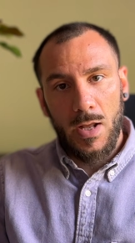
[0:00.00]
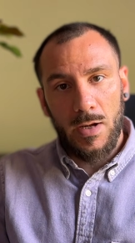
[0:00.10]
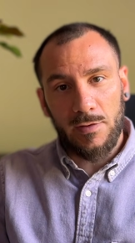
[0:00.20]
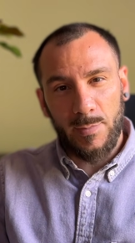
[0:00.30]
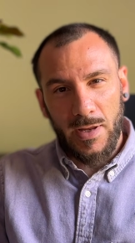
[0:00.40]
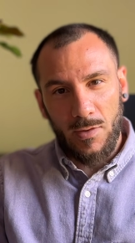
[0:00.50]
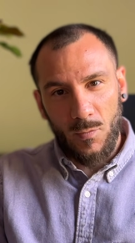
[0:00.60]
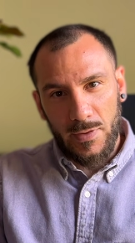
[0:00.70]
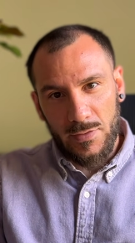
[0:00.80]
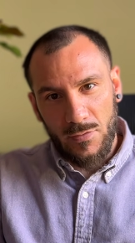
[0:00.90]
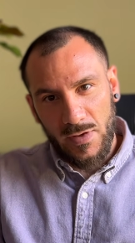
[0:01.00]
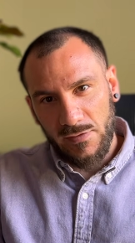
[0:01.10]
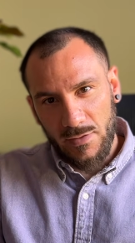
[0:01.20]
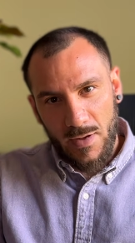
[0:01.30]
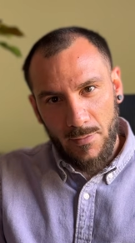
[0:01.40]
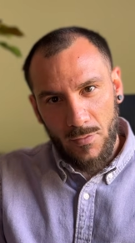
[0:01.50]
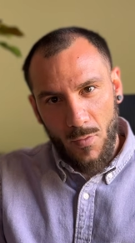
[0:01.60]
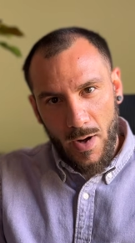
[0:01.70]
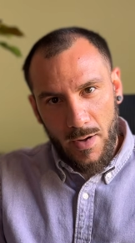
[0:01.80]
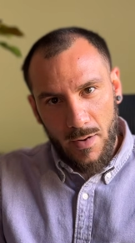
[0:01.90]
Let's begin with reason number
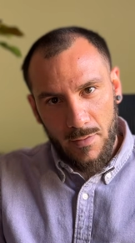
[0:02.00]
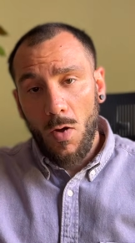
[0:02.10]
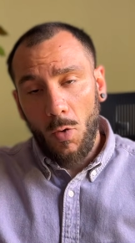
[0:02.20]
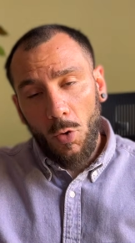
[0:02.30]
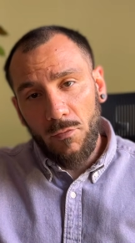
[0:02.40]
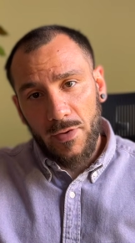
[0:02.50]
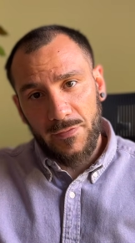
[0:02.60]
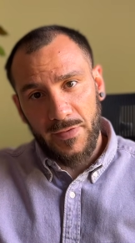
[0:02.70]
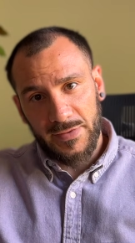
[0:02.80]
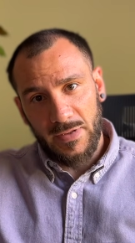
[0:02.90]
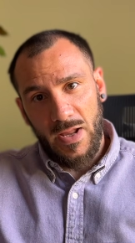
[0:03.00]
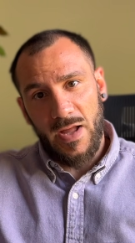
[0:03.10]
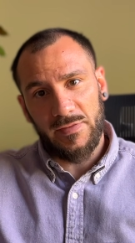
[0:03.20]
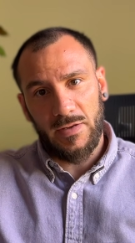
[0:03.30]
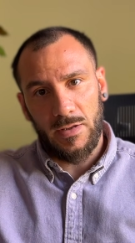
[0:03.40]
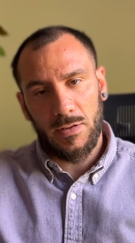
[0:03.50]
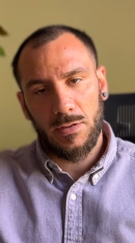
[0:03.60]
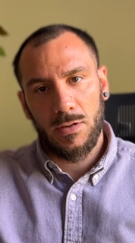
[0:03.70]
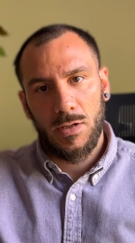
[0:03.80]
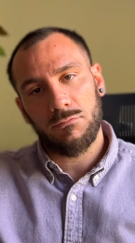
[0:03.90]
one: over-fertilizing.
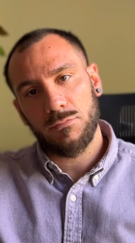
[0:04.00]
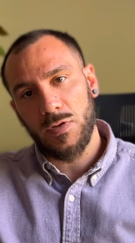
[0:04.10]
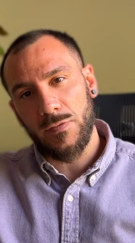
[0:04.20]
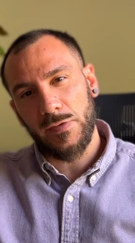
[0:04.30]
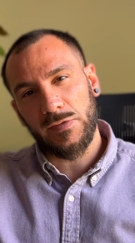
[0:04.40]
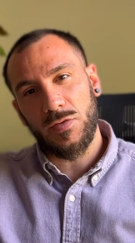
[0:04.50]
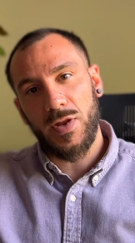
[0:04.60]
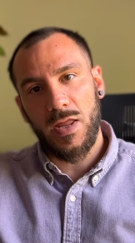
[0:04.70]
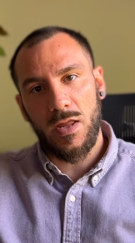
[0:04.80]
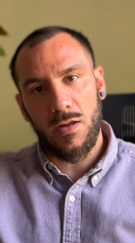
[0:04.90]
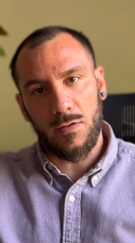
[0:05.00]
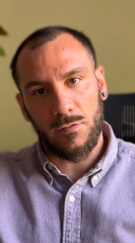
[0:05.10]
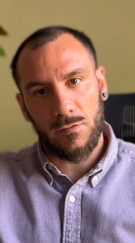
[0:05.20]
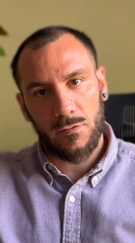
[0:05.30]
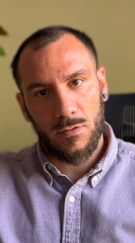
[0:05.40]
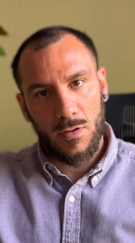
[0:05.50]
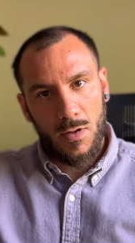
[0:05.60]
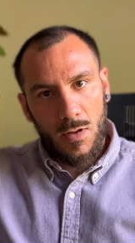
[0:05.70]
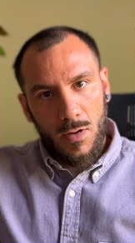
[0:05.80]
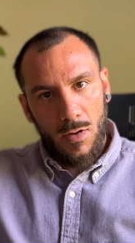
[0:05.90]
The first 3 years
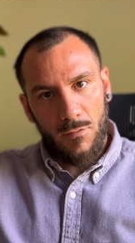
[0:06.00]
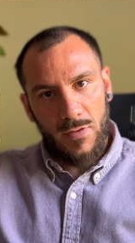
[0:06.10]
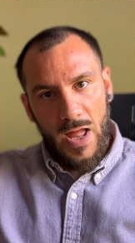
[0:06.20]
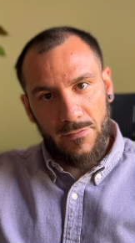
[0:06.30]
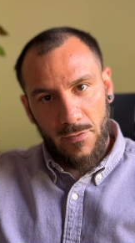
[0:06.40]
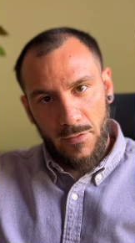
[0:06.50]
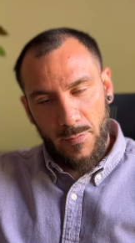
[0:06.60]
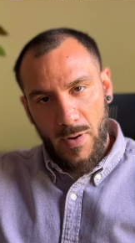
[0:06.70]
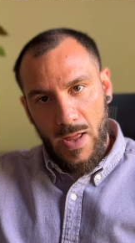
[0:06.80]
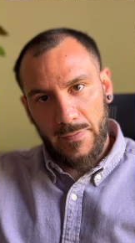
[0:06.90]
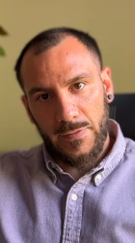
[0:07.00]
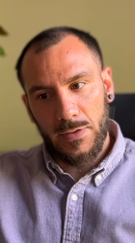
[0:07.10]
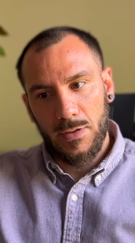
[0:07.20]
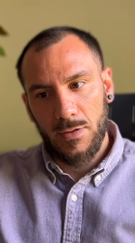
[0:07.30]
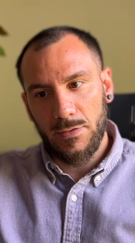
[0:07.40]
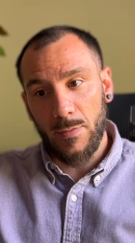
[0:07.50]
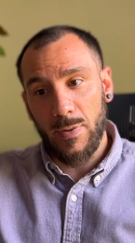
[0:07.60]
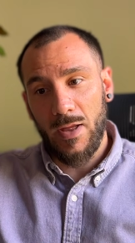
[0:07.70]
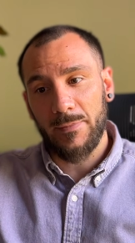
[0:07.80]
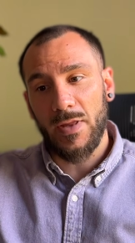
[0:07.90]
of life of your plant, the
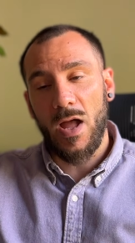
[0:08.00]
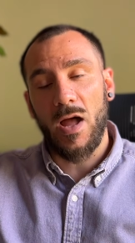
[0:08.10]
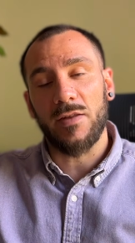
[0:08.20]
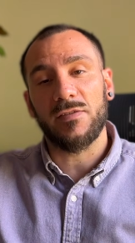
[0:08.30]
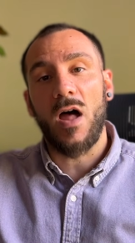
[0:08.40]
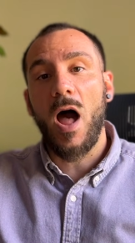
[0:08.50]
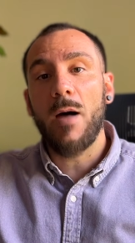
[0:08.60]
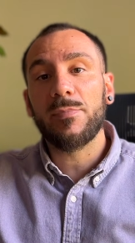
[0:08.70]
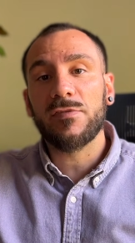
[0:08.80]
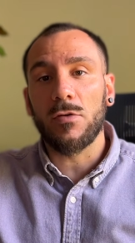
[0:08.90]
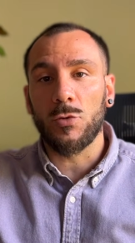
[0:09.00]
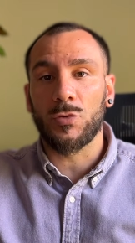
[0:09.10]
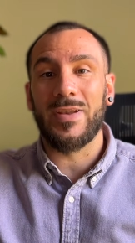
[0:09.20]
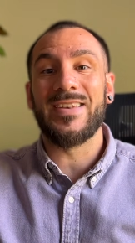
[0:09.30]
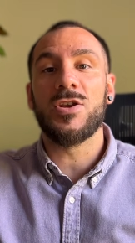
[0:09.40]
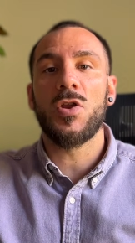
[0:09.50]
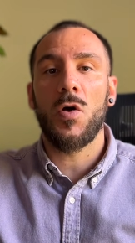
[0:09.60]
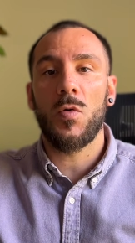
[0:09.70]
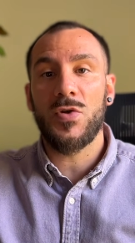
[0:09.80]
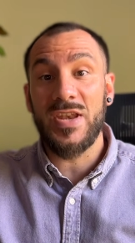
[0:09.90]
plant has absolutely
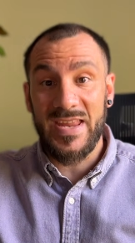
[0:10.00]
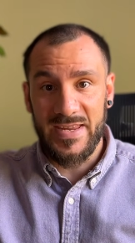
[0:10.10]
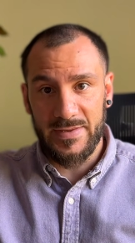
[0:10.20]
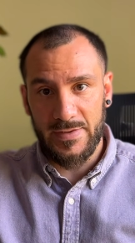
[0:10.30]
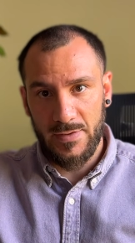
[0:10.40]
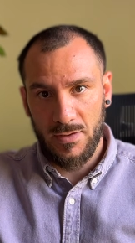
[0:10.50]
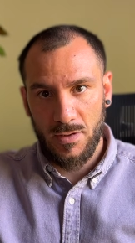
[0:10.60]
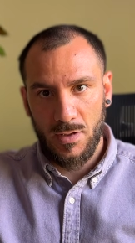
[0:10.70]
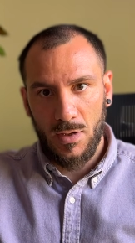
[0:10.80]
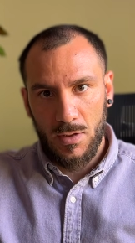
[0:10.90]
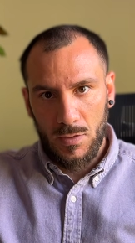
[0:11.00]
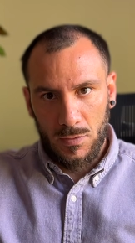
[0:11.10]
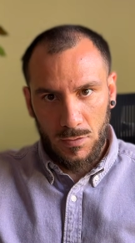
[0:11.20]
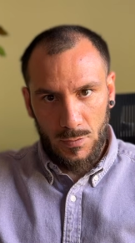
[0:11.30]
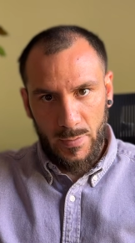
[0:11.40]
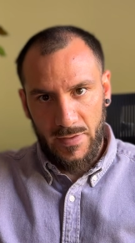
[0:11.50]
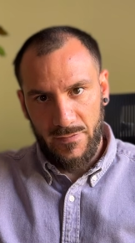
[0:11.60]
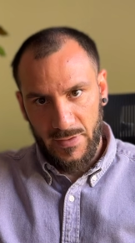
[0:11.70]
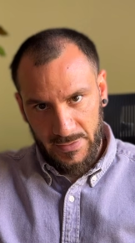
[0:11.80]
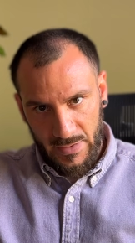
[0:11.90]
no need to be
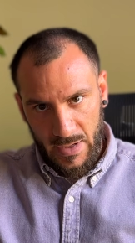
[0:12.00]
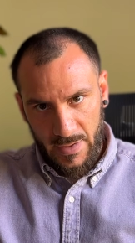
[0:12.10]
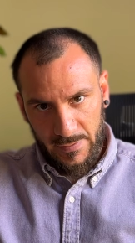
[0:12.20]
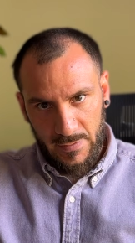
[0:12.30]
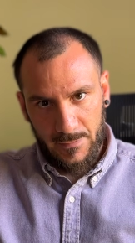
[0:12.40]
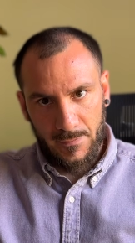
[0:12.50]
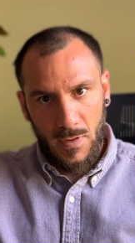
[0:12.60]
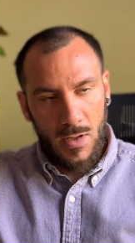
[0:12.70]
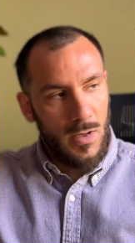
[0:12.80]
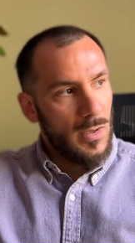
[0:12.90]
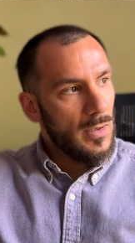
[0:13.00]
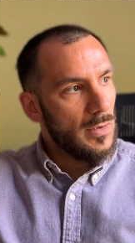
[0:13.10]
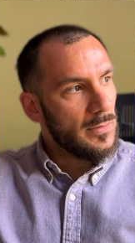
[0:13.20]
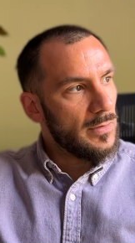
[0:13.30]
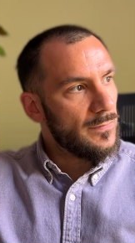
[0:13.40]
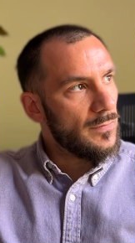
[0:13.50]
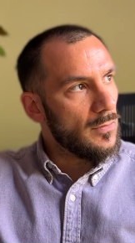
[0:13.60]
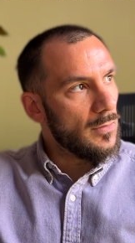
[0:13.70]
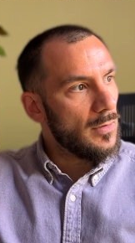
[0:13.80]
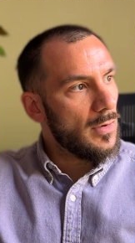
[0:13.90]
fertilized.
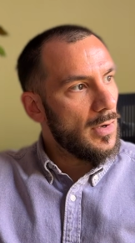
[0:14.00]
Therefore,